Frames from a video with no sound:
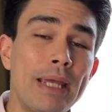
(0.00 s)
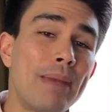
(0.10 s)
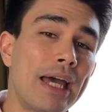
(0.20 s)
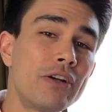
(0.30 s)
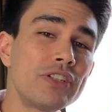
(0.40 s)

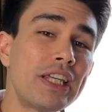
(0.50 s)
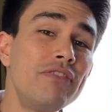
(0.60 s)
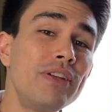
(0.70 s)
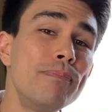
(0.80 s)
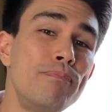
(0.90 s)
matters
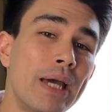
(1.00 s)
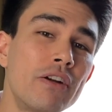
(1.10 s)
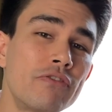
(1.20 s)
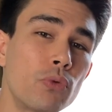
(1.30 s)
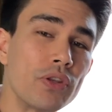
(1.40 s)
even
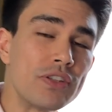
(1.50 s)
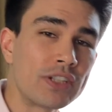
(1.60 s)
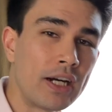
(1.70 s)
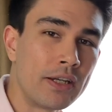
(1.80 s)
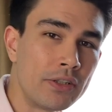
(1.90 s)
better for this
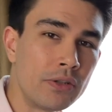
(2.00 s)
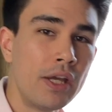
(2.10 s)
condo,